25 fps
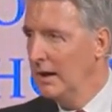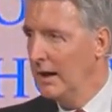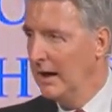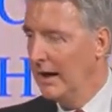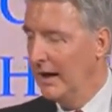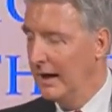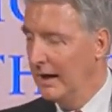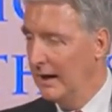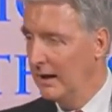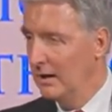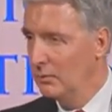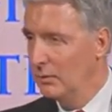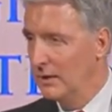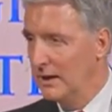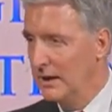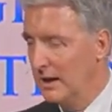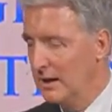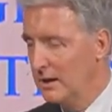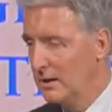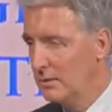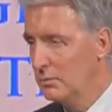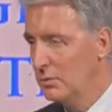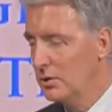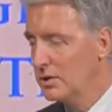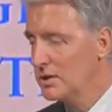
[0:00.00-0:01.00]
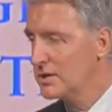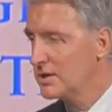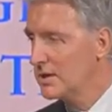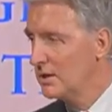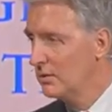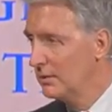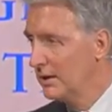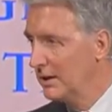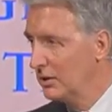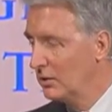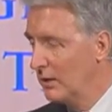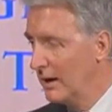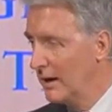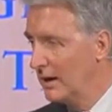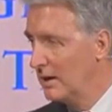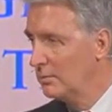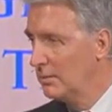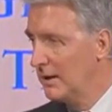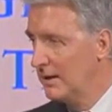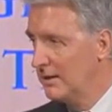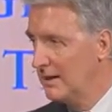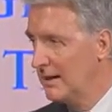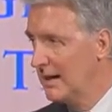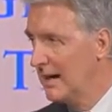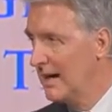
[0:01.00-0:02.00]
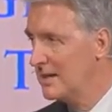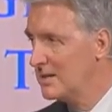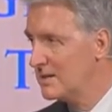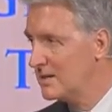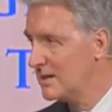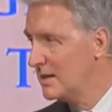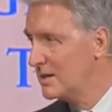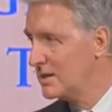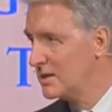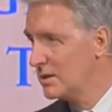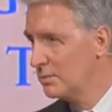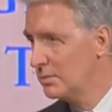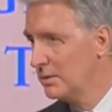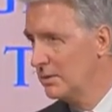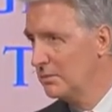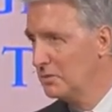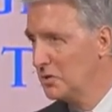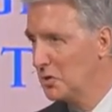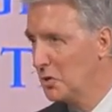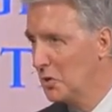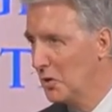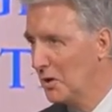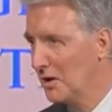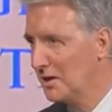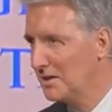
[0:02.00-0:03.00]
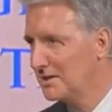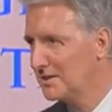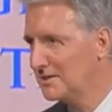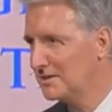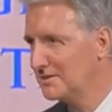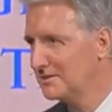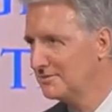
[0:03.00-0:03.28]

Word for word: and we got an emergency writ granted by the United States Supreme Court.